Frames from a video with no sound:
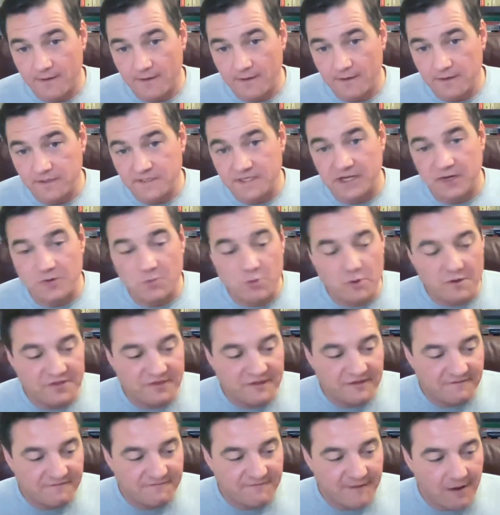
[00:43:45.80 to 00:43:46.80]
did what
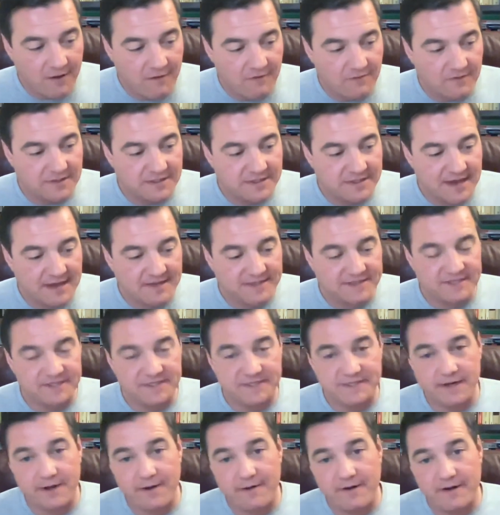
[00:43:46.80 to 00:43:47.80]
they felt was
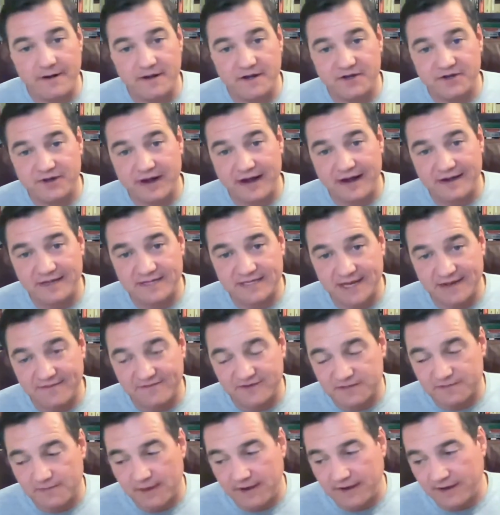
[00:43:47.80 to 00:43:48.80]
necessary to try to save
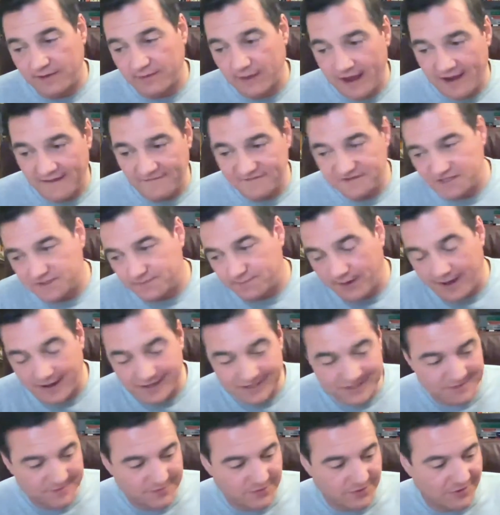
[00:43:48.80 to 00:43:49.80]
as many lives as
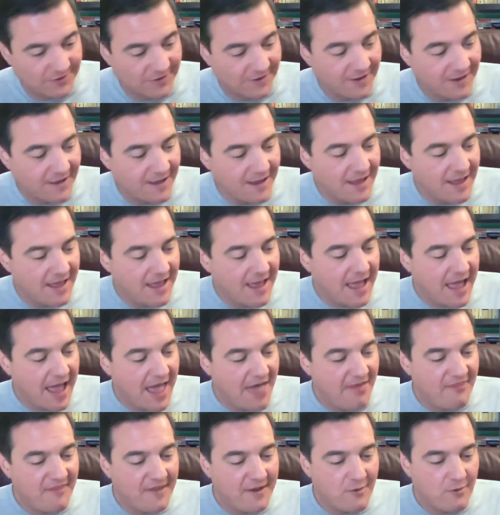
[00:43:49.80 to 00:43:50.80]
possible.
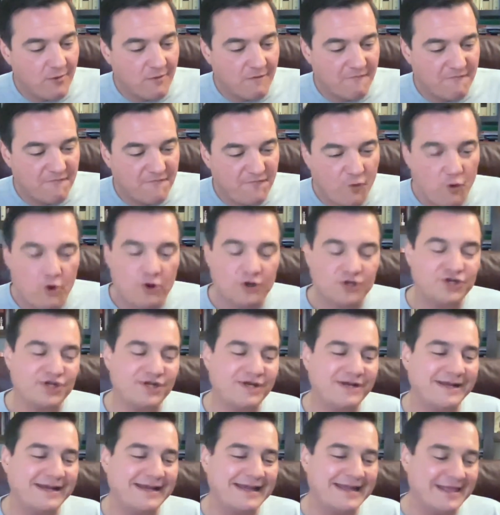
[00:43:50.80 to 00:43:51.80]
And they were
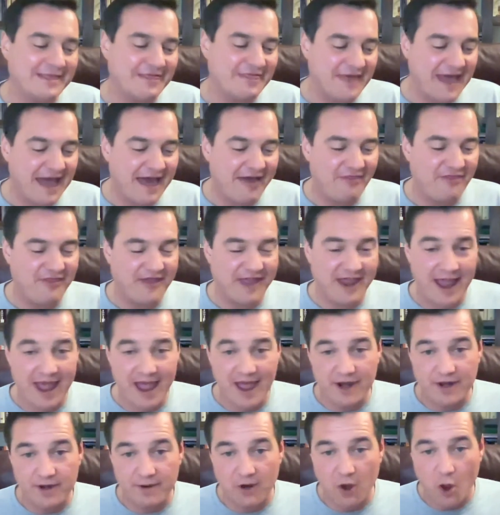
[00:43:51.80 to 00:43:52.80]
fortunate in that they
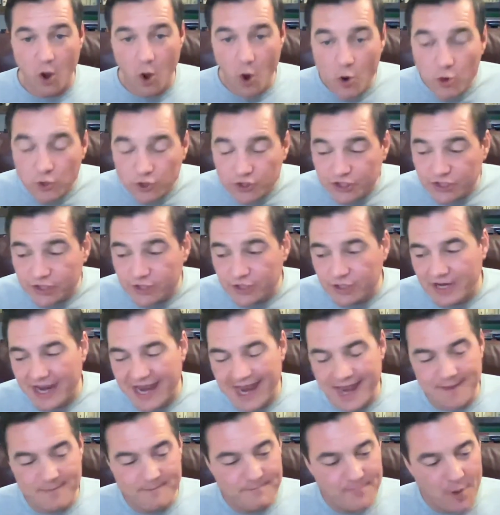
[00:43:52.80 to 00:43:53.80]
had an ocean
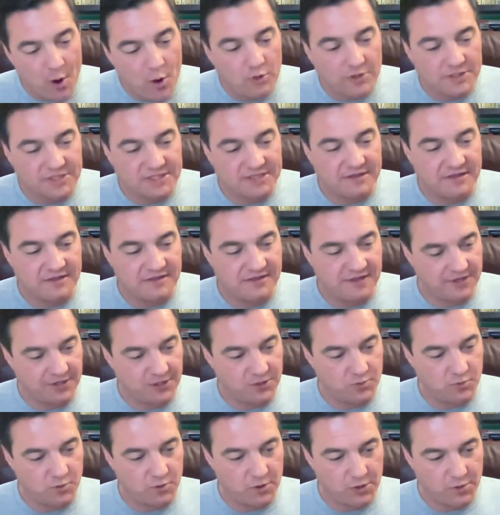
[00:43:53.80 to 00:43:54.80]
and boats that they
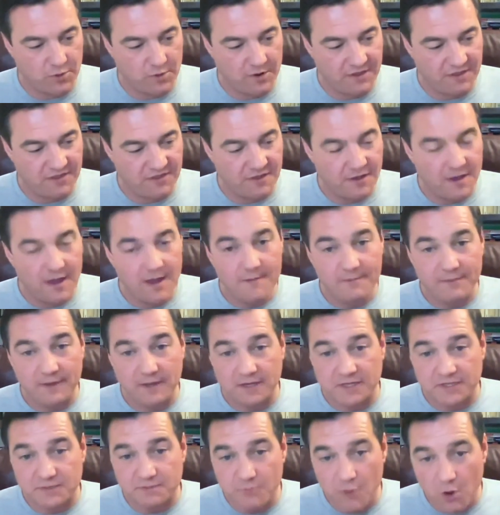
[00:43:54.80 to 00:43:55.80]
could work with,
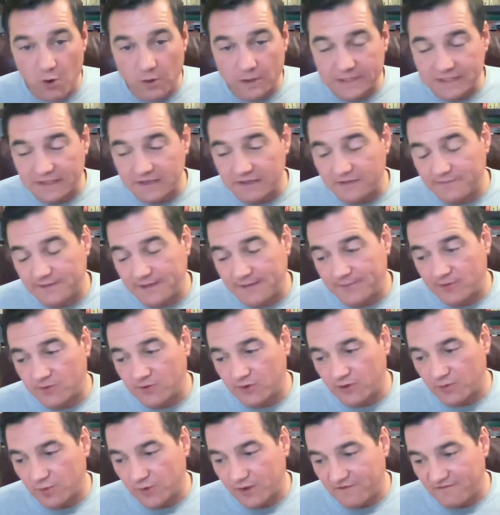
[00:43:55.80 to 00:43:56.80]
because most of the people
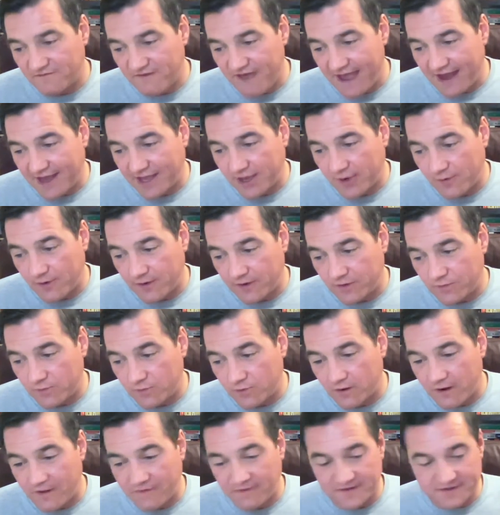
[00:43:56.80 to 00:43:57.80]
that we evacuated
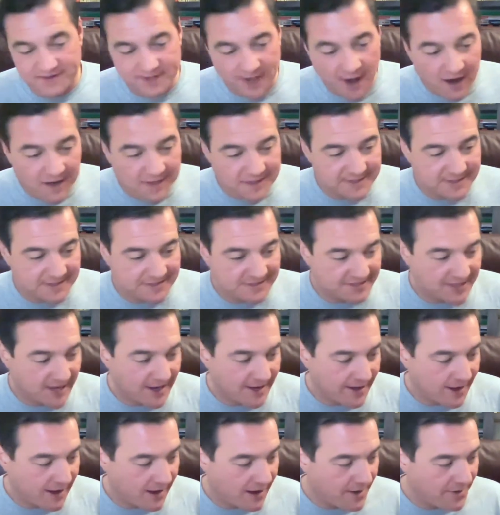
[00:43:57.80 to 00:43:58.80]
were on the docks at
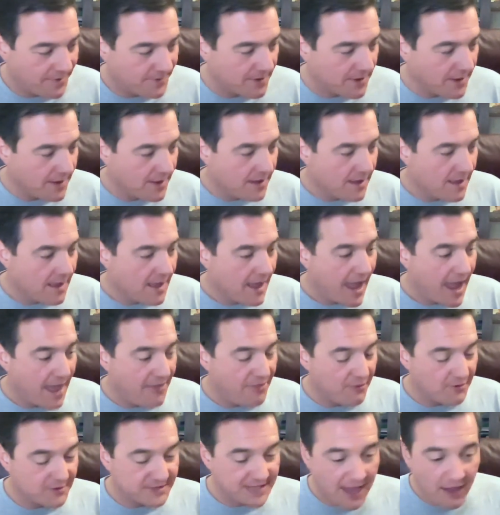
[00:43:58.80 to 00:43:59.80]
Saigon.
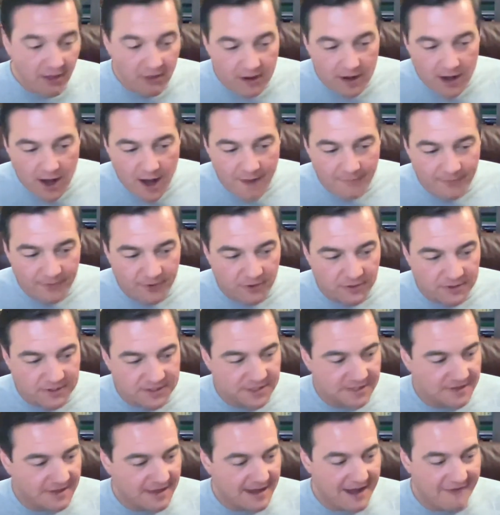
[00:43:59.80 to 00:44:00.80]
And those
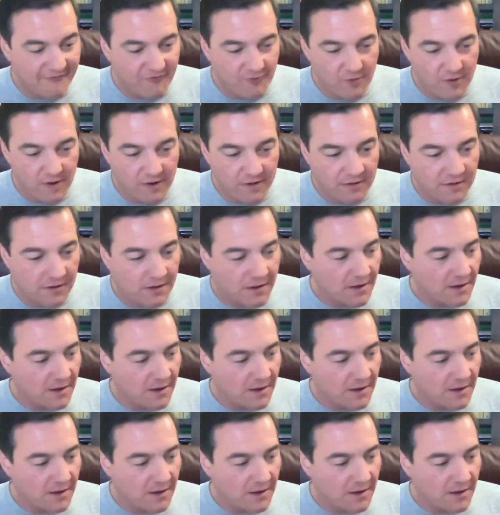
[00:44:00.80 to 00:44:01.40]
helicopters that everyone